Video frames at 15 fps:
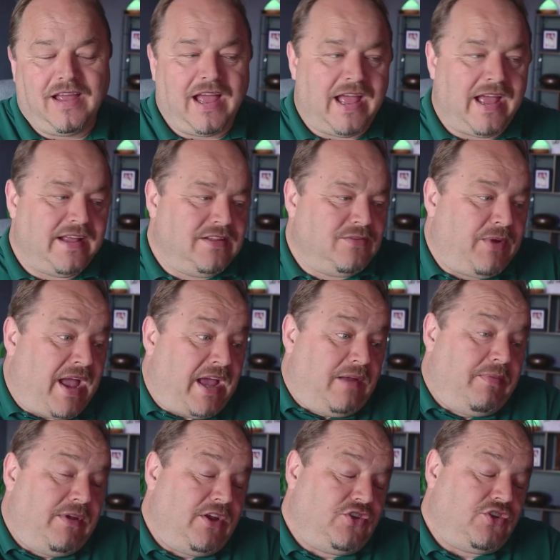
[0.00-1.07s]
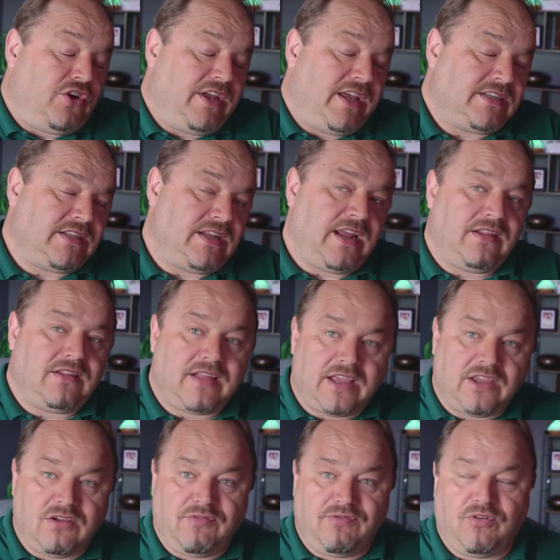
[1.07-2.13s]
And we had a bit of joy yesterday, and
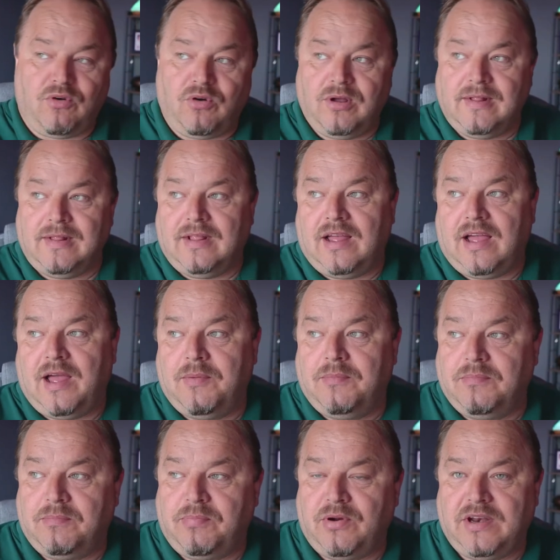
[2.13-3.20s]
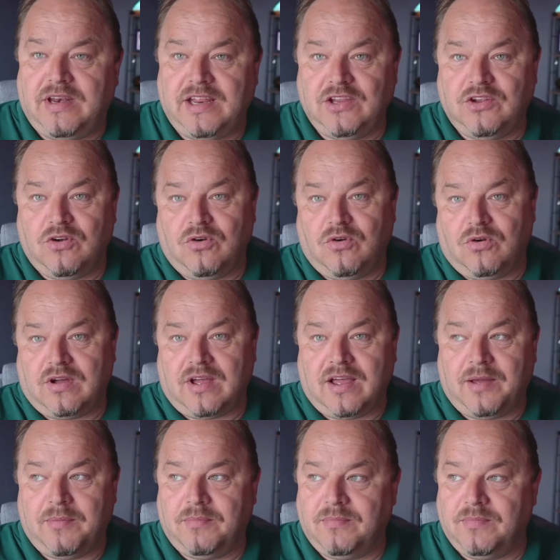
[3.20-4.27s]
thank you for um, putting in your
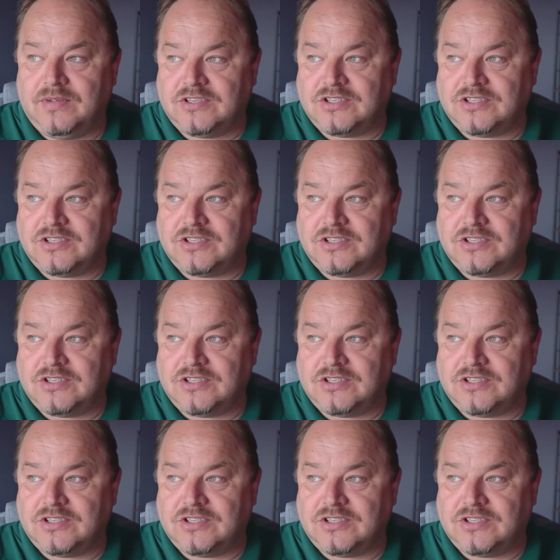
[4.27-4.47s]
um,